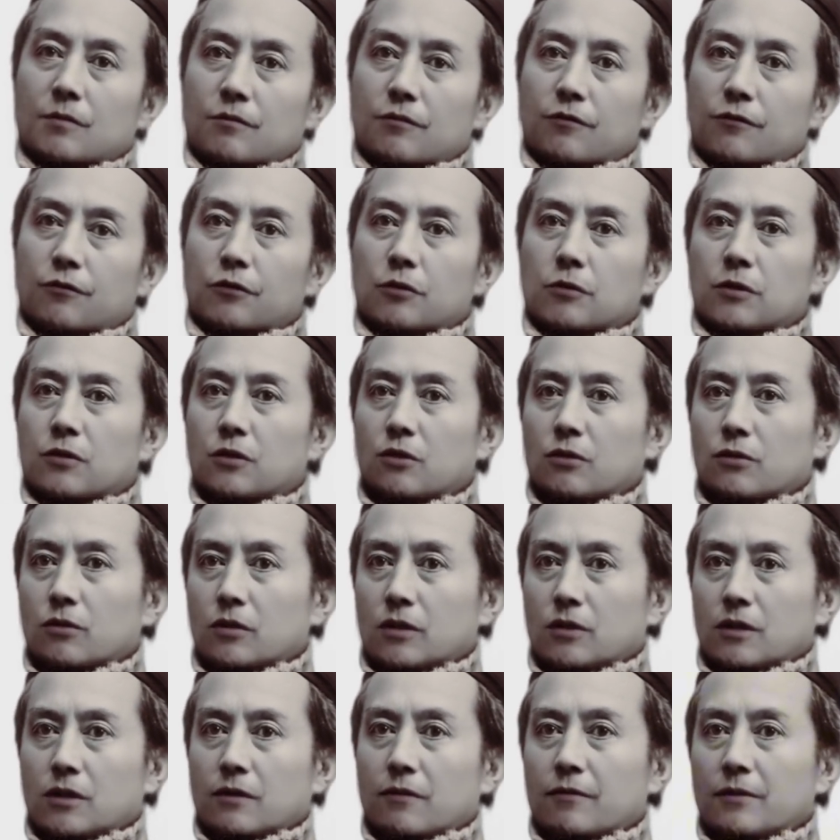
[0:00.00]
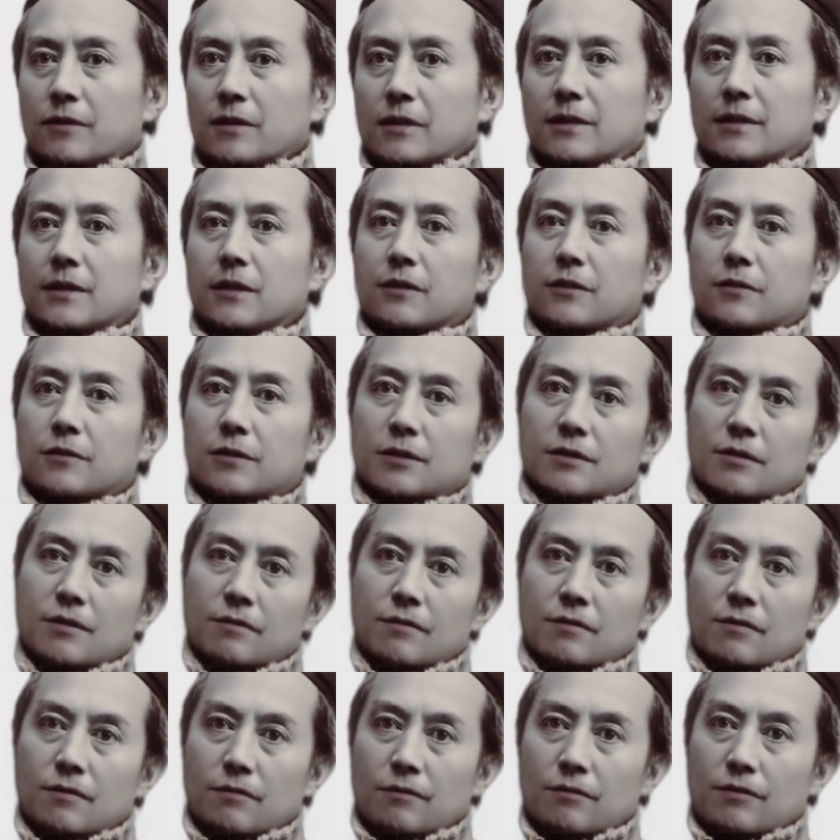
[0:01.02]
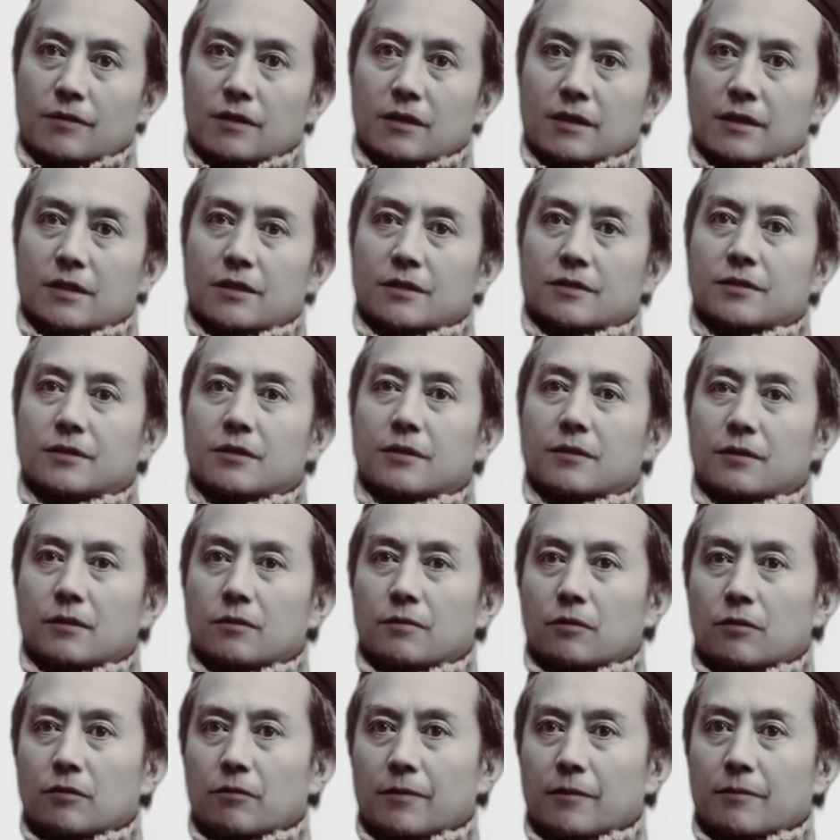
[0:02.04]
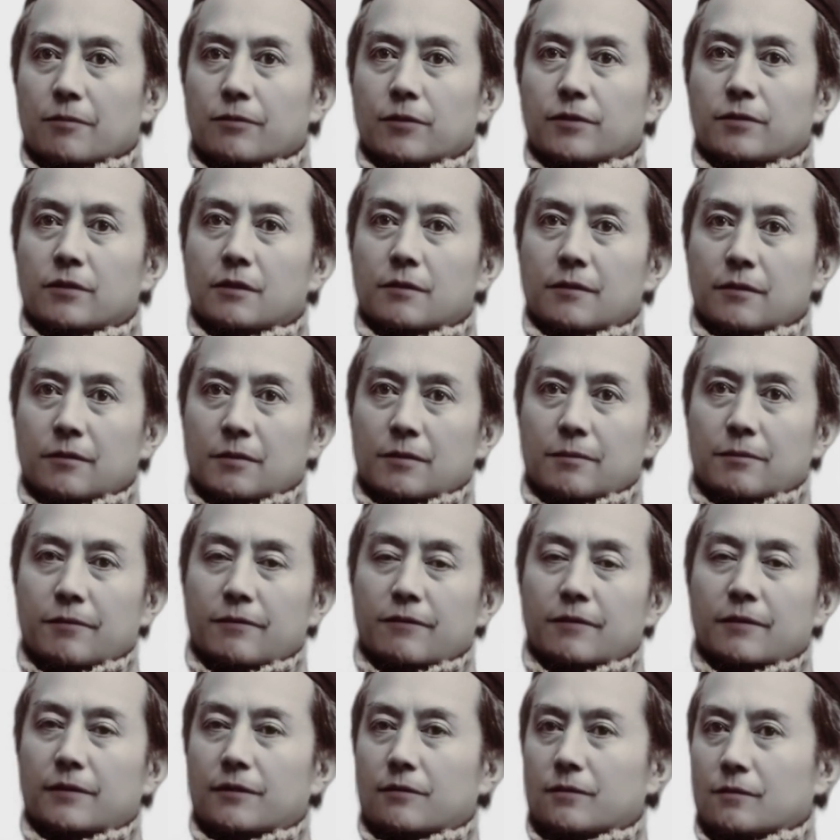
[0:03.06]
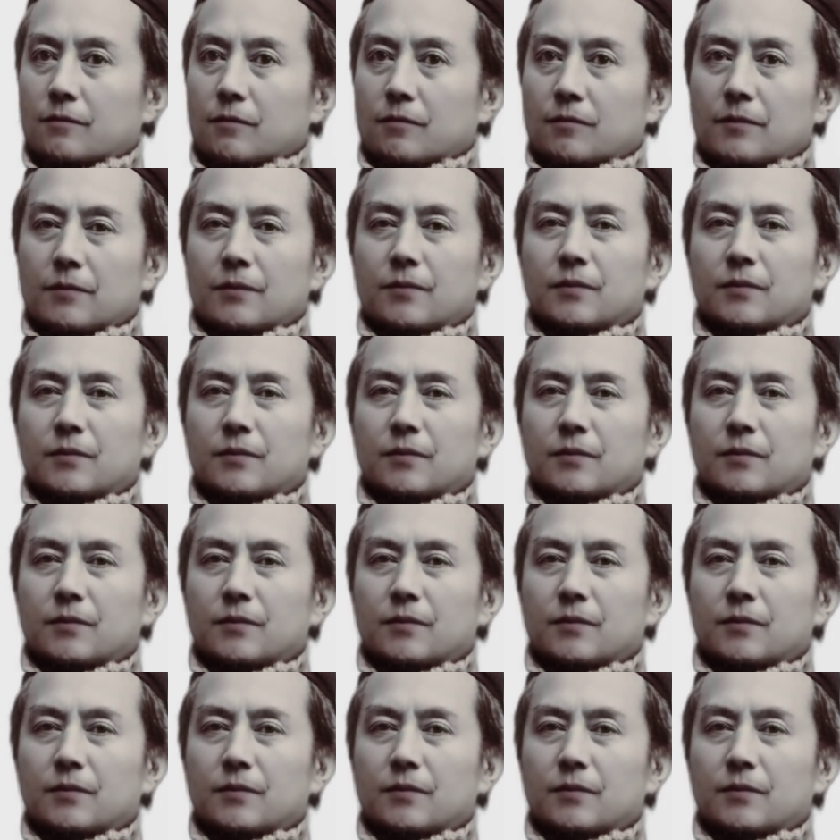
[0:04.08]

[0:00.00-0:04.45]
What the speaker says: Footnotes 76, that is, of having lived in vain.